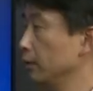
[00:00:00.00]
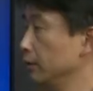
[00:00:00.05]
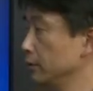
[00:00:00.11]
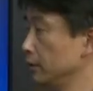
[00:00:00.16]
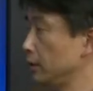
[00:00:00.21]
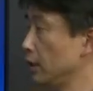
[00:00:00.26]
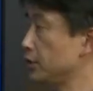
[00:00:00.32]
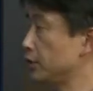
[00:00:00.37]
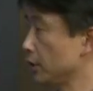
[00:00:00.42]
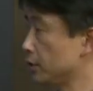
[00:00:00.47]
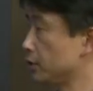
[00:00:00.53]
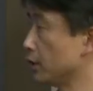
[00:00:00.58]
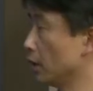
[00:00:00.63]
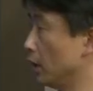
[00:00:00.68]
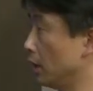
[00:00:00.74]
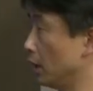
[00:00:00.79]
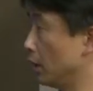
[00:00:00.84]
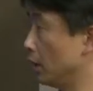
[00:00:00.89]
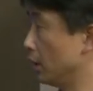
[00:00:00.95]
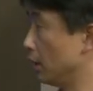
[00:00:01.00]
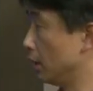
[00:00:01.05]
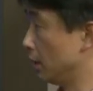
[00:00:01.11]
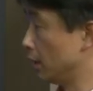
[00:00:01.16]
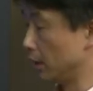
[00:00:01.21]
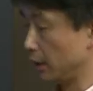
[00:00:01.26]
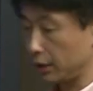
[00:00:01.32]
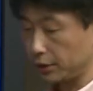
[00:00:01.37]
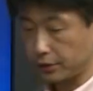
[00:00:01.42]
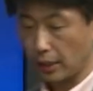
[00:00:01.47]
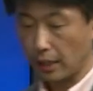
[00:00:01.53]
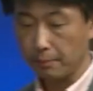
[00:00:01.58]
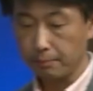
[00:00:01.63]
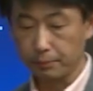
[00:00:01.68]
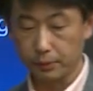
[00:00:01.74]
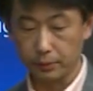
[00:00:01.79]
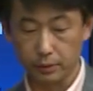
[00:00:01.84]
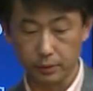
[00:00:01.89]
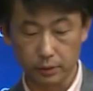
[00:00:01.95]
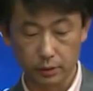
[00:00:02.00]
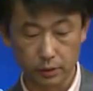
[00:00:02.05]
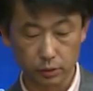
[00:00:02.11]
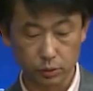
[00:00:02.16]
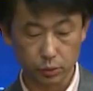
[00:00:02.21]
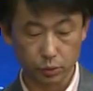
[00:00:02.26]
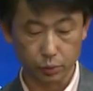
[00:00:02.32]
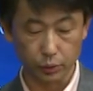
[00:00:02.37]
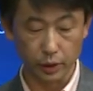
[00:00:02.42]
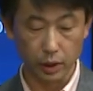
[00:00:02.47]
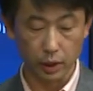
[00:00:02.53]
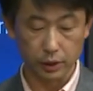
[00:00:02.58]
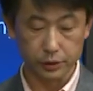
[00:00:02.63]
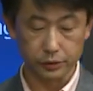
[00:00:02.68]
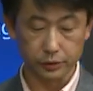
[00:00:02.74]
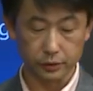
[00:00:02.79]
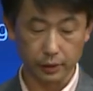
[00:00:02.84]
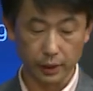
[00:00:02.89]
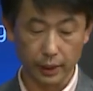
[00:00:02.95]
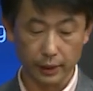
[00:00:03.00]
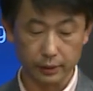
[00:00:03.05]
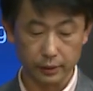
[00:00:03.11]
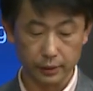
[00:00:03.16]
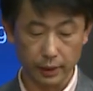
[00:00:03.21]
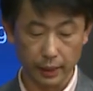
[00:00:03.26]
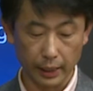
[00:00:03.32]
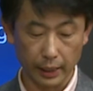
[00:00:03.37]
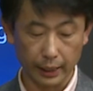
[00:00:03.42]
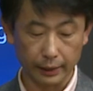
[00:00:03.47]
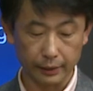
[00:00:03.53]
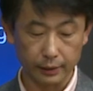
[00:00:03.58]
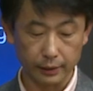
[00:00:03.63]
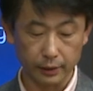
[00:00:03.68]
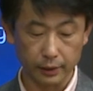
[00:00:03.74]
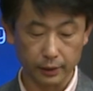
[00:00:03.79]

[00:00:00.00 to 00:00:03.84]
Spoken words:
this is an example to illustrate that